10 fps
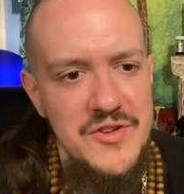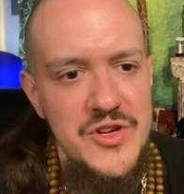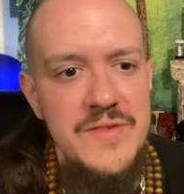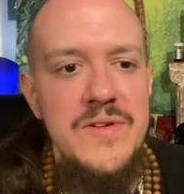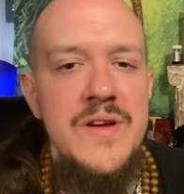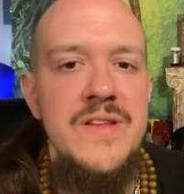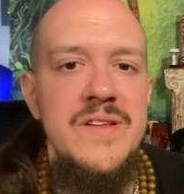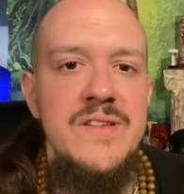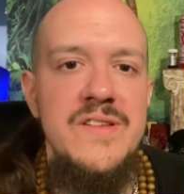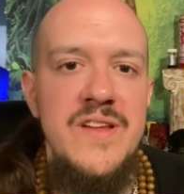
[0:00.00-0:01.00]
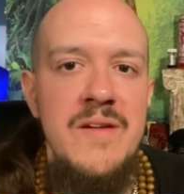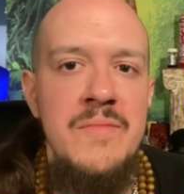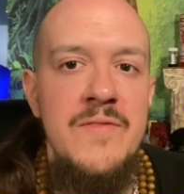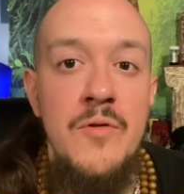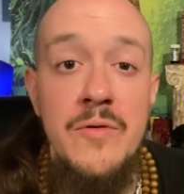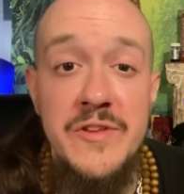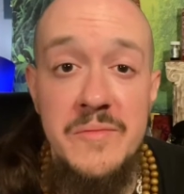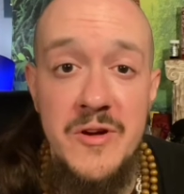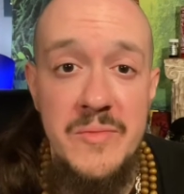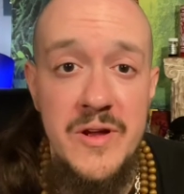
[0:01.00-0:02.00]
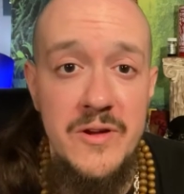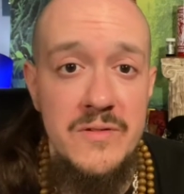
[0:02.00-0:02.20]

Shiva is a step before the spirit beyond